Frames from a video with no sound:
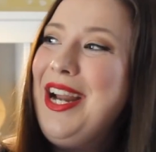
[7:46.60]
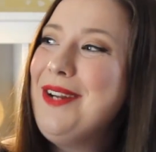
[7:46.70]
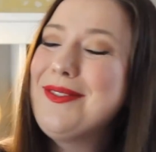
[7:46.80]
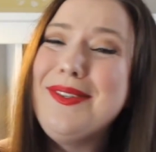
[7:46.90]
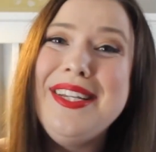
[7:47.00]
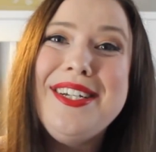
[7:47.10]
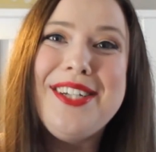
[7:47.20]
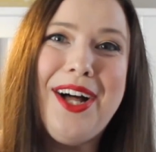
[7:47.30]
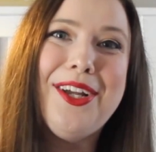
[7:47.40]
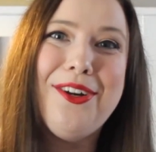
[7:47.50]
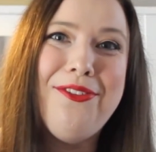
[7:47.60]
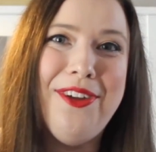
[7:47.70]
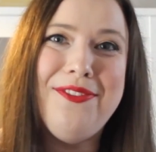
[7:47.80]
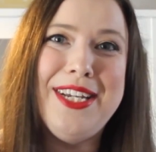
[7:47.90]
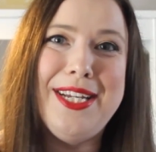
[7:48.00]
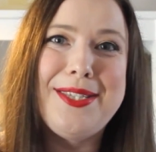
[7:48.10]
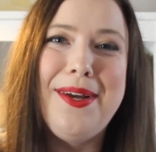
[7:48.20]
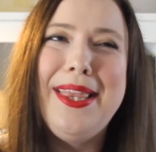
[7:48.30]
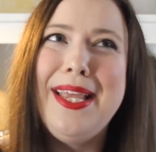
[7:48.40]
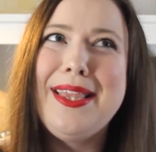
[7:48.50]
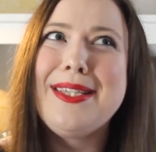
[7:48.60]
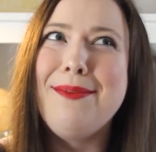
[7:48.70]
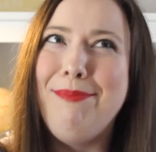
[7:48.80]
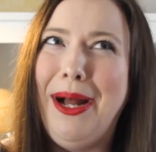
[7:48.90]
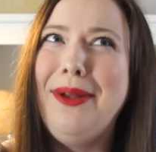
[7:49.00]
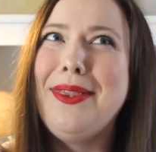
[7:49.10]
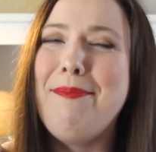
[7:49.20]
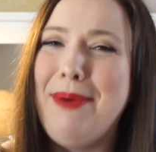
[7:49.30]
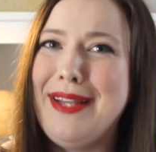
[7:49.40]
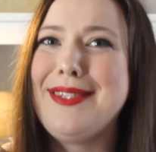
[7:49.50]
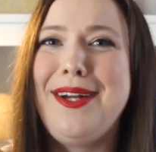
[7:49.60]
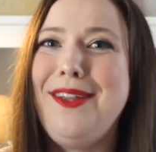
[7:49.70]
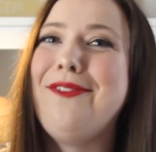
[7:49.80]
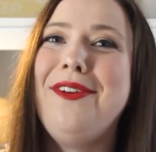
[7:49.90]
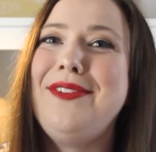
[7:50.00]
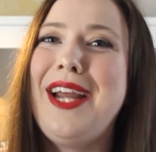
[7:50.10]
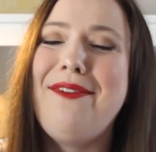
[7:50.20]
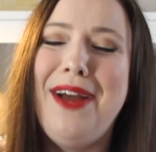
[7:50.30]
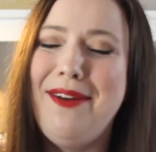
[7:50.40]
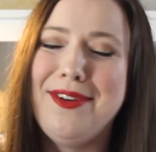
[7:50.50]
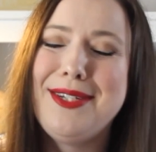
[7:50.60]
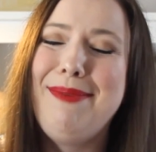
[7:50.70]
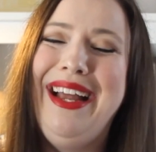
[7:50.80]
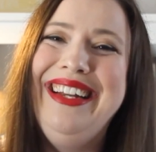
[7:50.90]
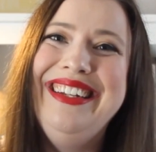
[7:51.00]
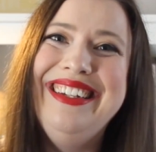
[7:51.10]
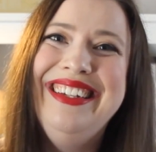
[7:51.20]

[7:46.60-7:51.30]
And it was only $1.50, so I think that's about the best $1.50 I've ever spent.